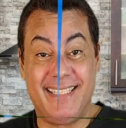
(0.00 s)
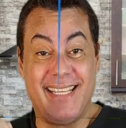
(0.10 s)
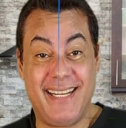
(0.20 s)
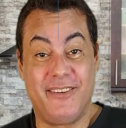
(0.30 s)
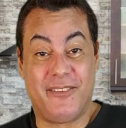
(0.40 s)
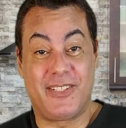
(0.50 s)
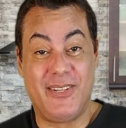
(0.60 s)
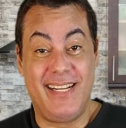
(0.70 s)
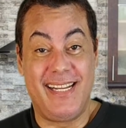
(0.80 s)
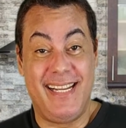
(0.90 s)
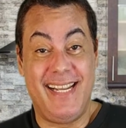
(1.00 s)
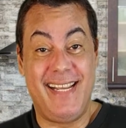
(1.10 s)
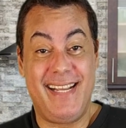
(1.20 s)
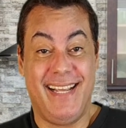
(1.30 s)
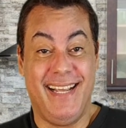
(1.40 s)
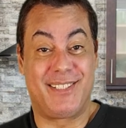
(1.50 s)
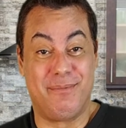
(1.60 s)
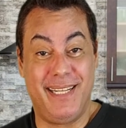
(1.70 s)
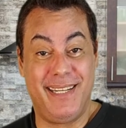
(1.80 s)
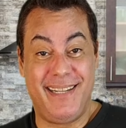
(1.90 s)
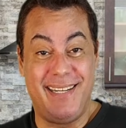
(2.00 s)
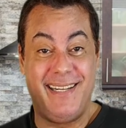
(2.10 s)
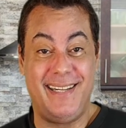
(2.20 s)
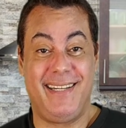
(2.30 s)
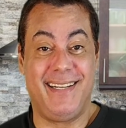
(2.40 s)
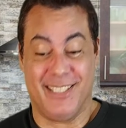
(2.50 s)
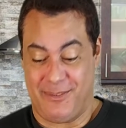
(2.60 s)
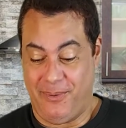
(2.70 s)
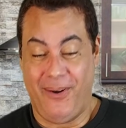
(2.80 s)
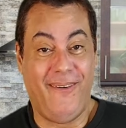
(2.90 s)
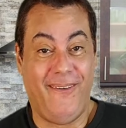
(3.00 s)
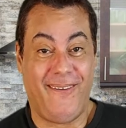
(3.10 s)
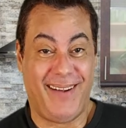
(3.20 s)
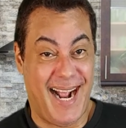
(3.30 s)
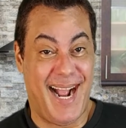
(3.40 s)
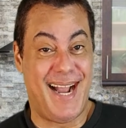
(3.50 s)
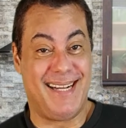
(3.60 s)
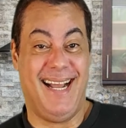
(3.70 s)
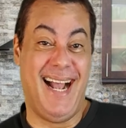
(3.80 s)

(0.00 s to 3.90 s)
and thank you for tuning in. It's me, it's Paul, guys.